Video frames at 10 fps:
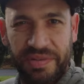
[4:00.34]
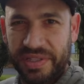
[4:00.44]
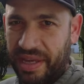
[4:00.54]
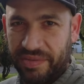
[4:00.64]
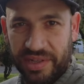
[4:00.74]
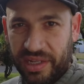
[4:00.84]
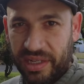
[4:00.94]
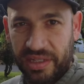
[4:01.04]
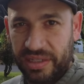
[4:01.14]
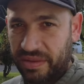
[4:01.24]
every
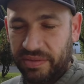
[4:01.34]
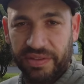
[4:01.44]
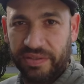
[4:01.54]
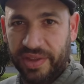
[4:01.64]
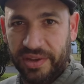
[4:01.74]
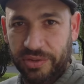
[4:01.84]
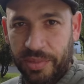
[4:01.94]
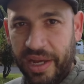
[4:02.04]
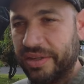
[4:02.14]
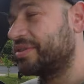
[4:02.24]
70 to 75,000
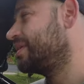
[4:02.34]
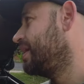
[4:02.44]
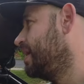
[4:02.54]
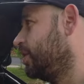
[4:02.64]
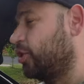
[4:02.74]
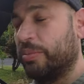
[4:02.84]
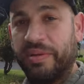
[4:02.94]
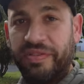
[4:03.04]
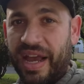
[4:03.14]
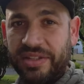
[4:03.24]
miles, could
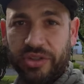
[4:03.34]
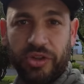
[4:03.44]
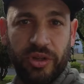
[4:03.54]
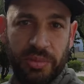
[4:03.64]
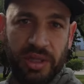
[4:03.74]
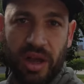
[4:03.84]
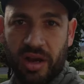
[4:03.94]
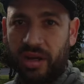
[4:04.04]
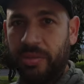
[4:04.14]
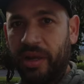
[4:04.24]
be faster, could be
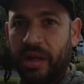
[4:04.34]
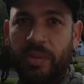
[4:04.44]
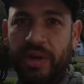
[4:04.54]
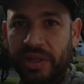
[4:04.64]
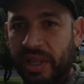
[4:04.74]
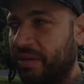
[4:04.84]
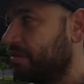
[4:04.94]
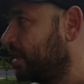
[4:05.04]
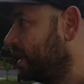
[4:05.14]
longer depending on where you live.